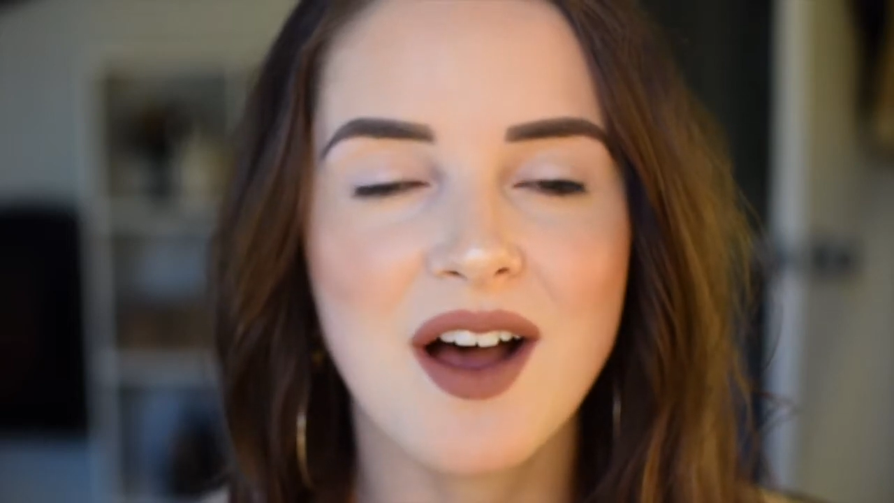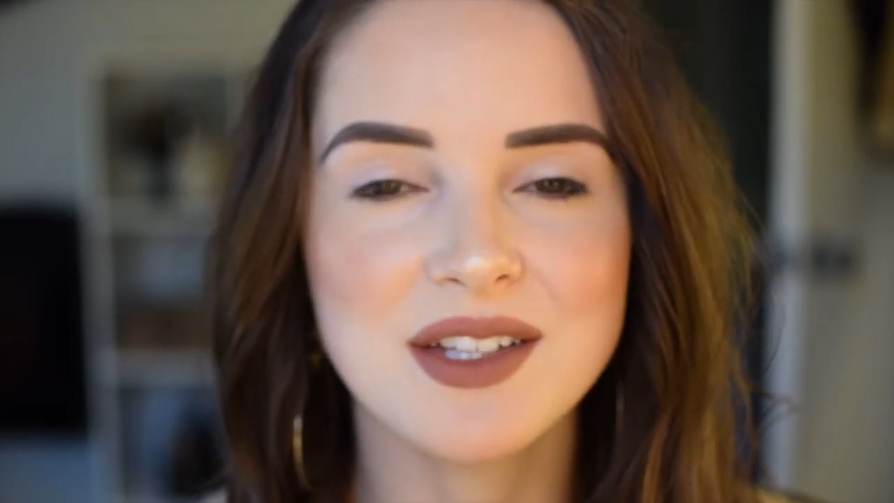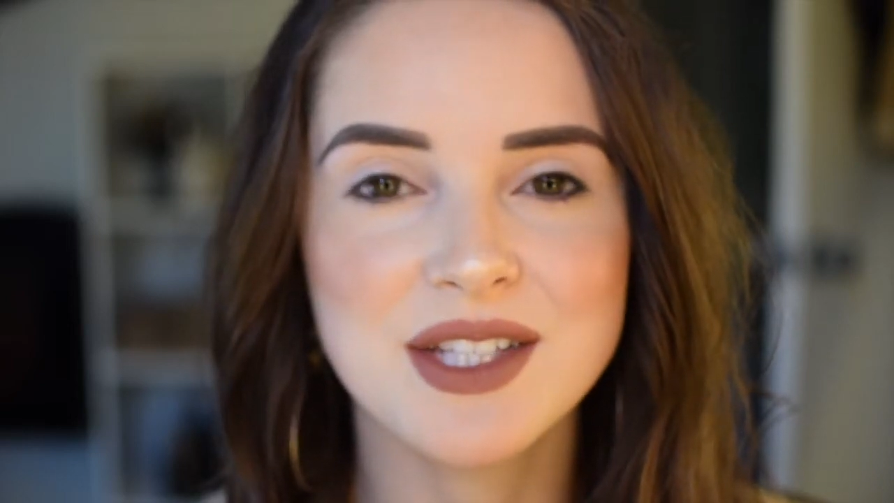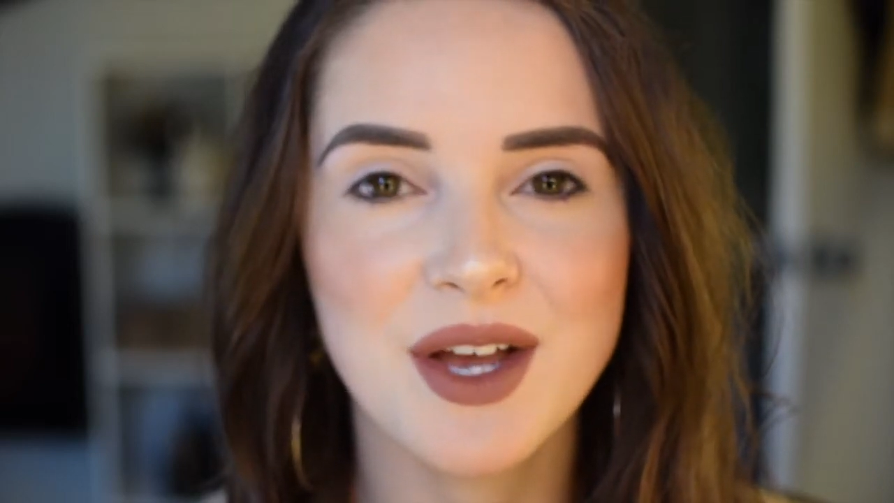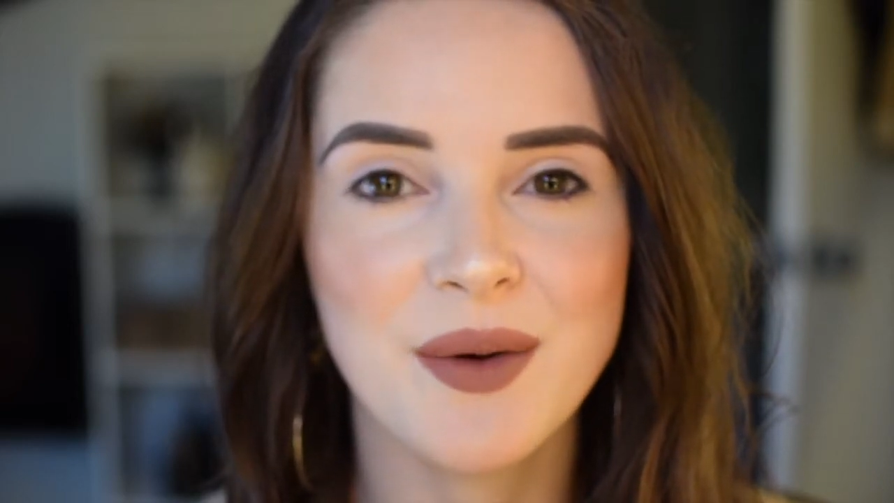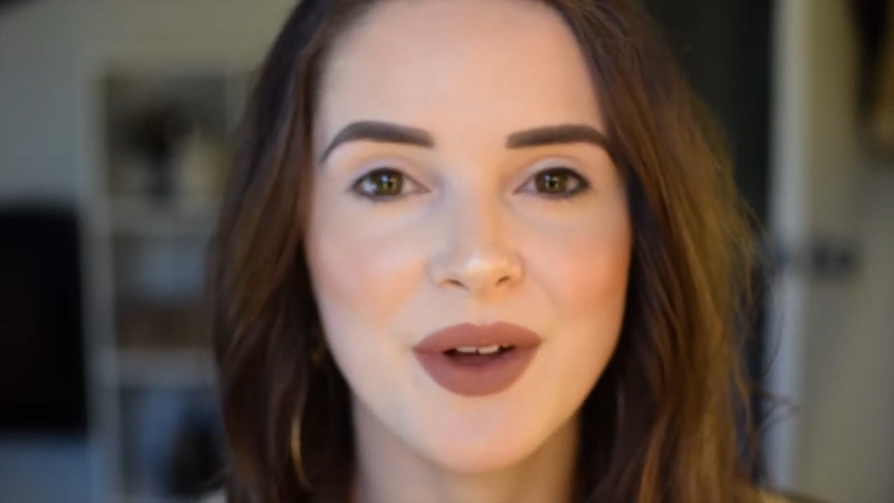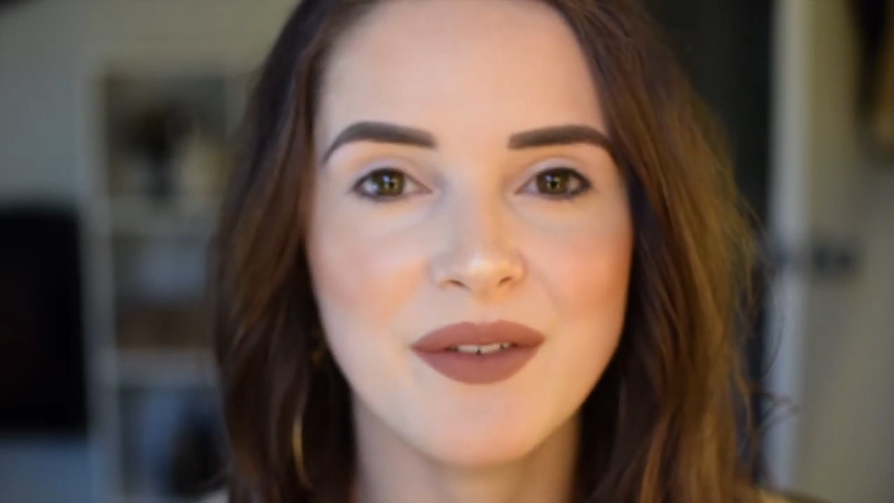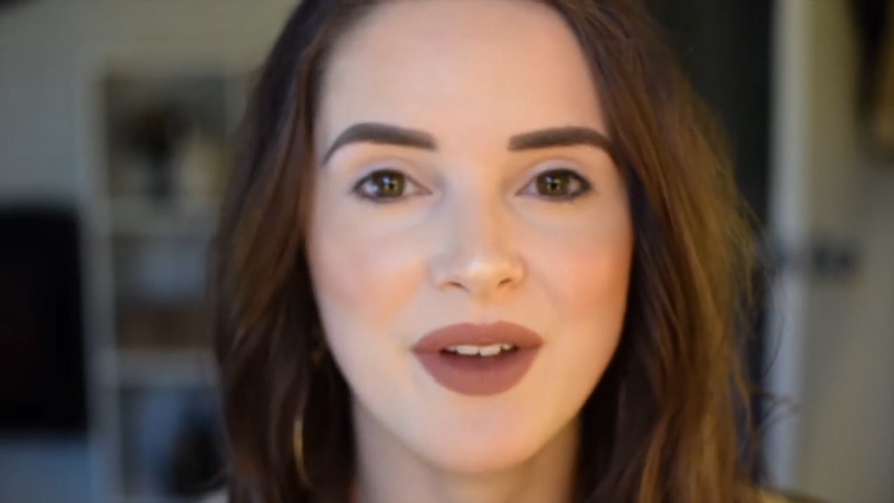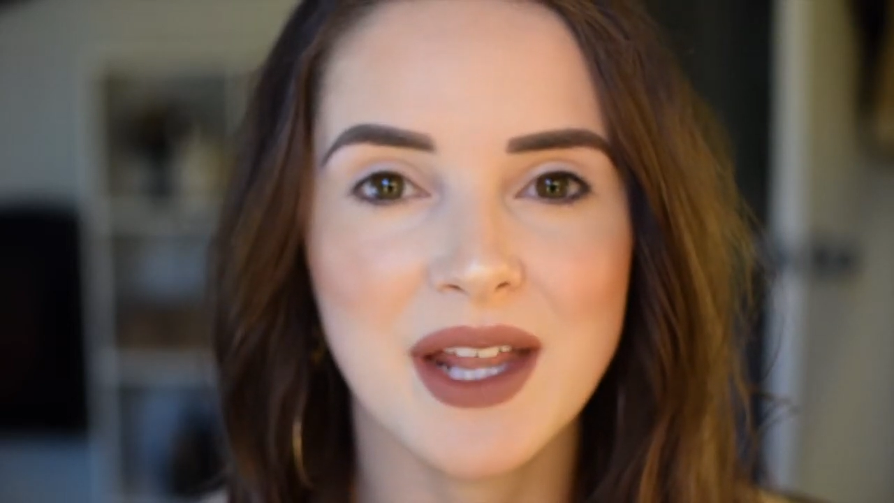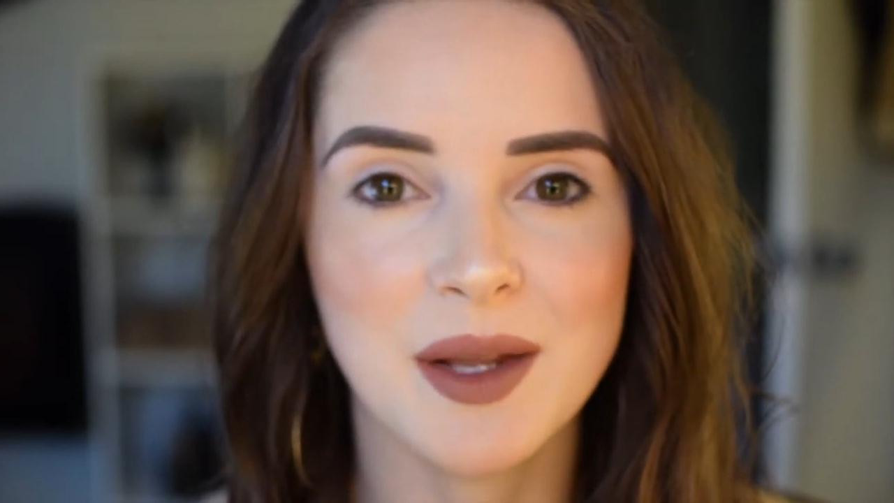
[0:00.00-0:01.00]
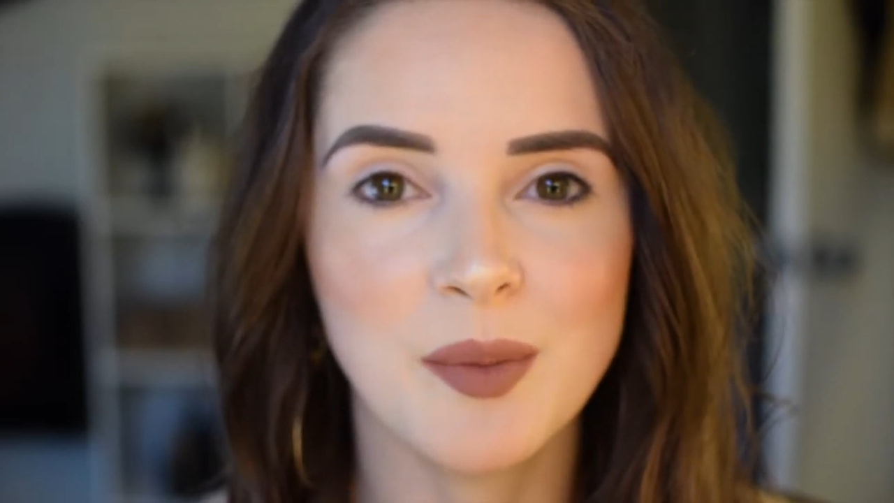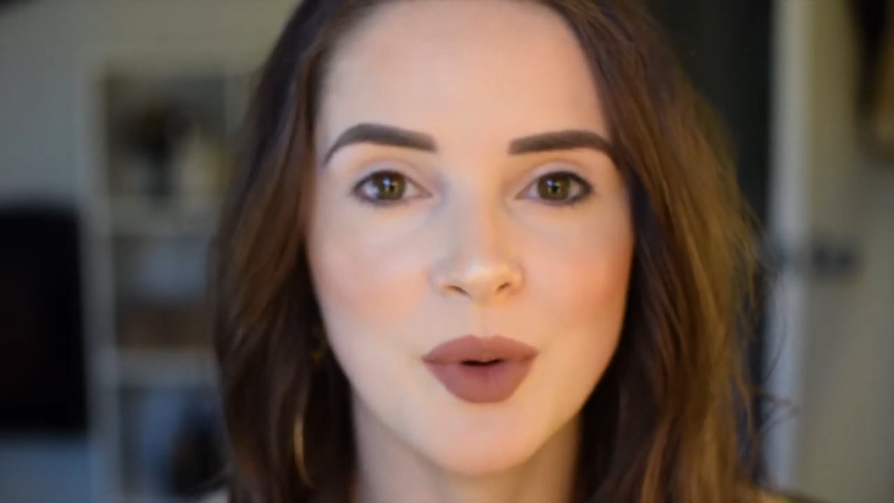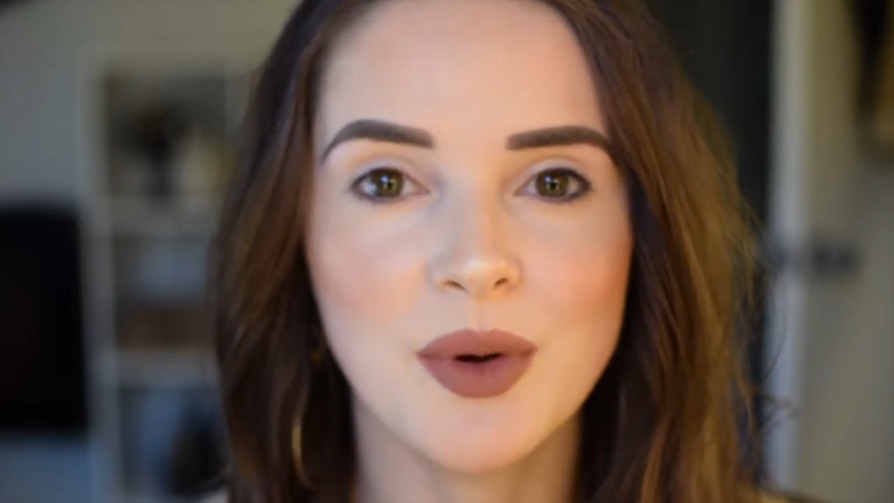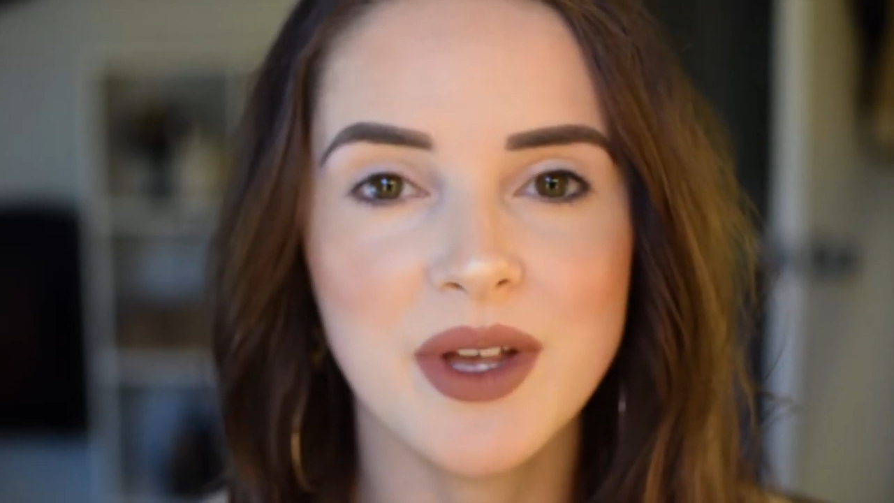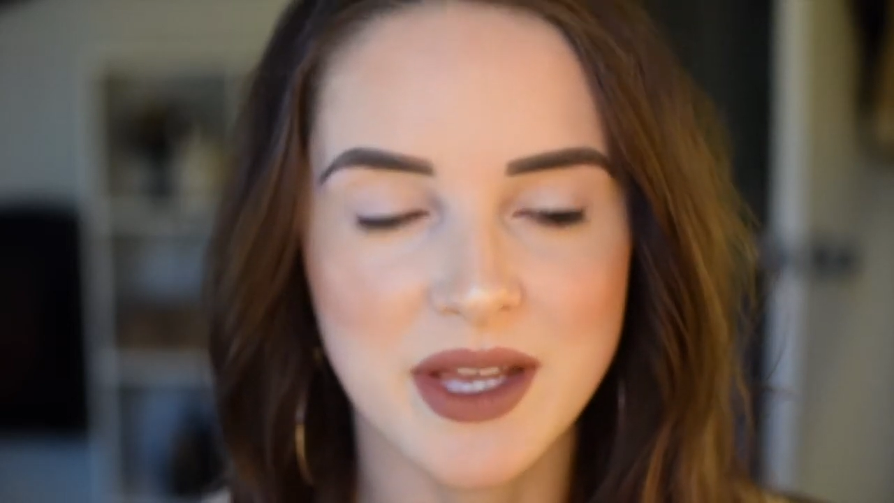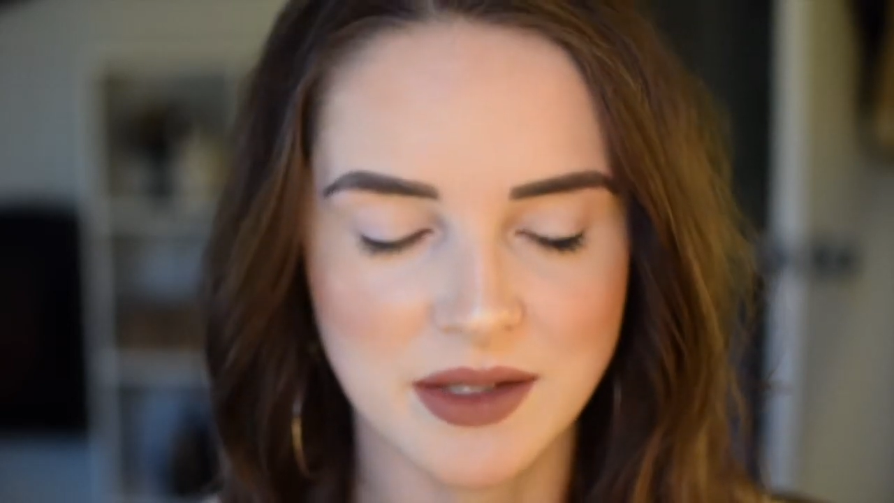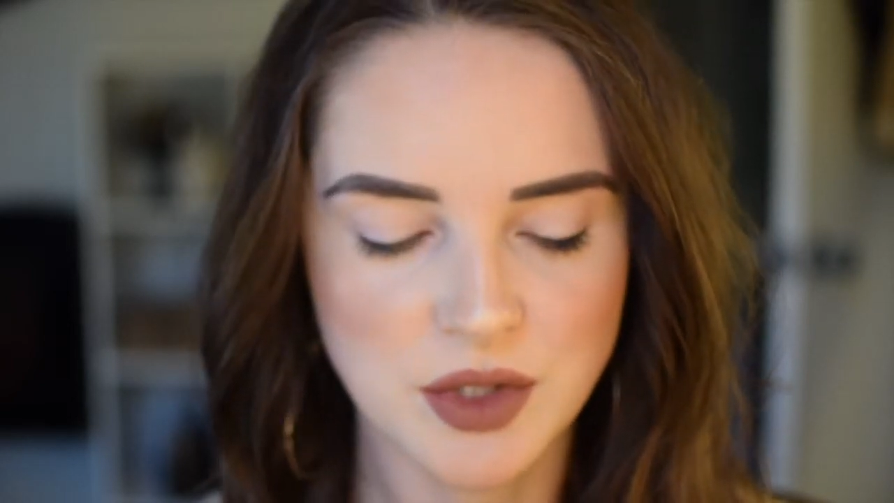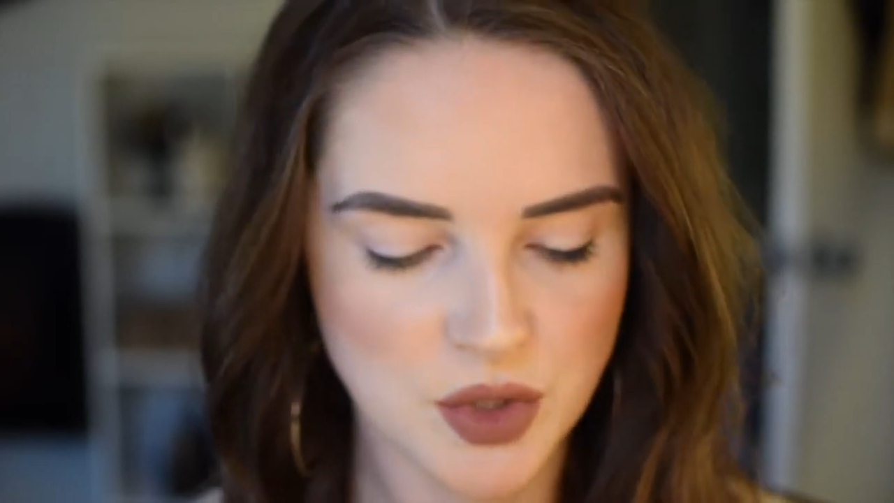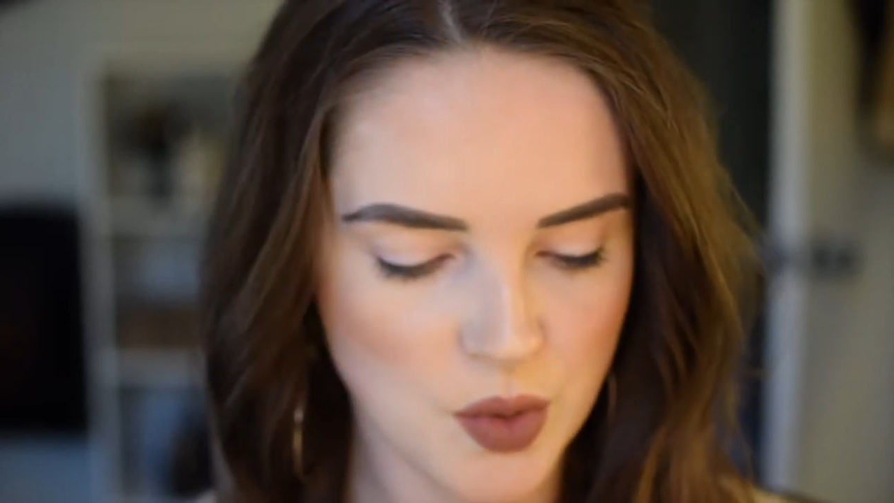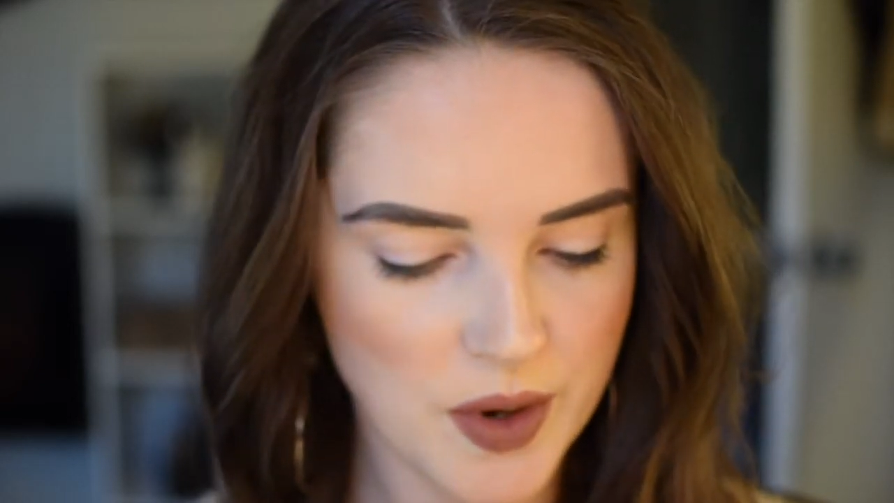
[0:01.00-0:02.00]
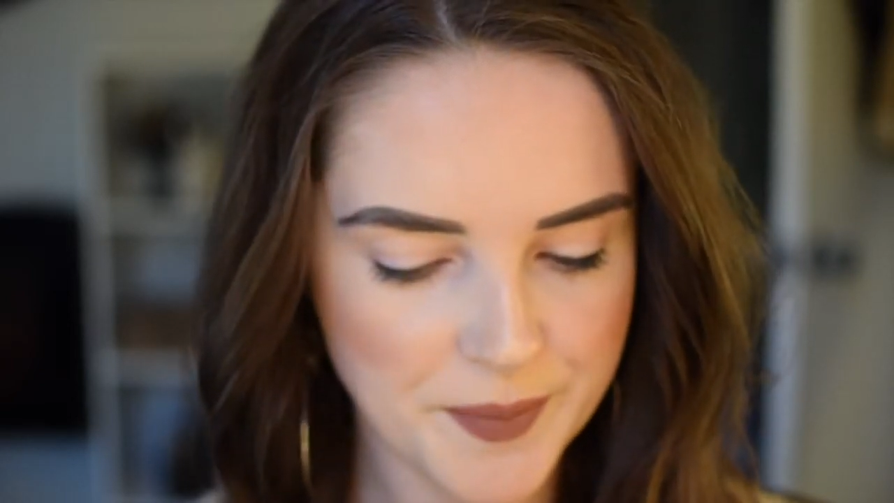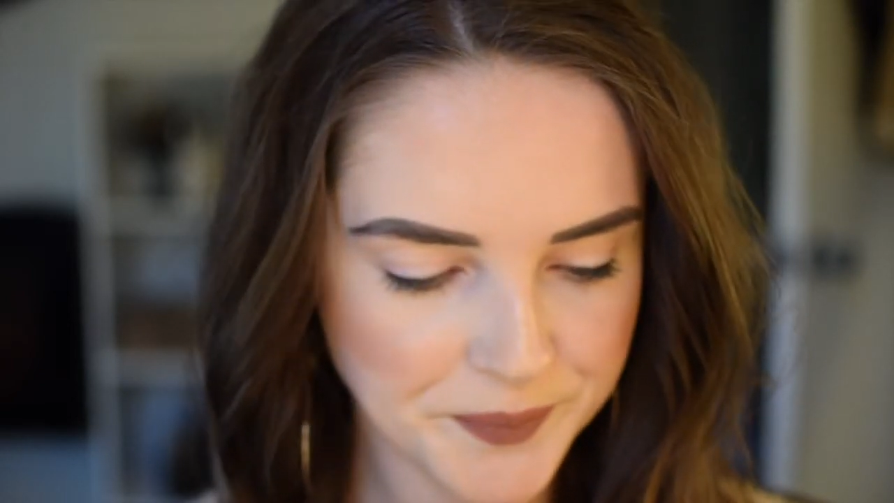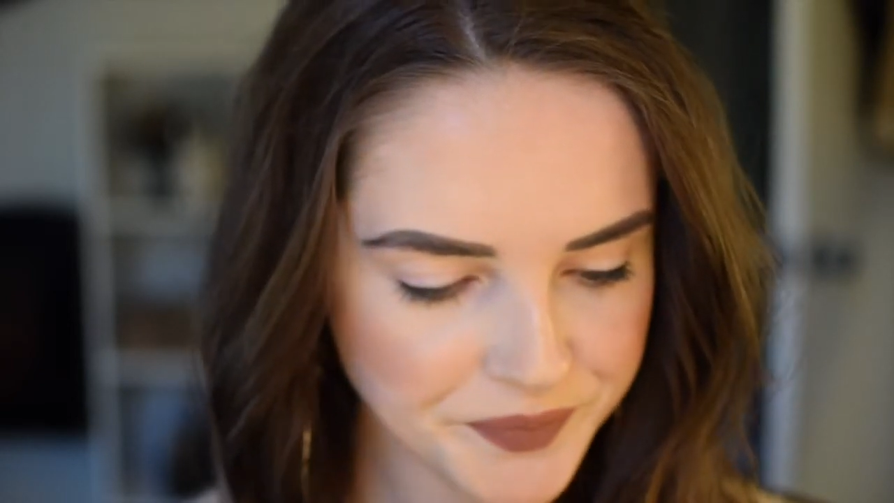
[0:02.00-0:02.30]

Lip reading: also available in store.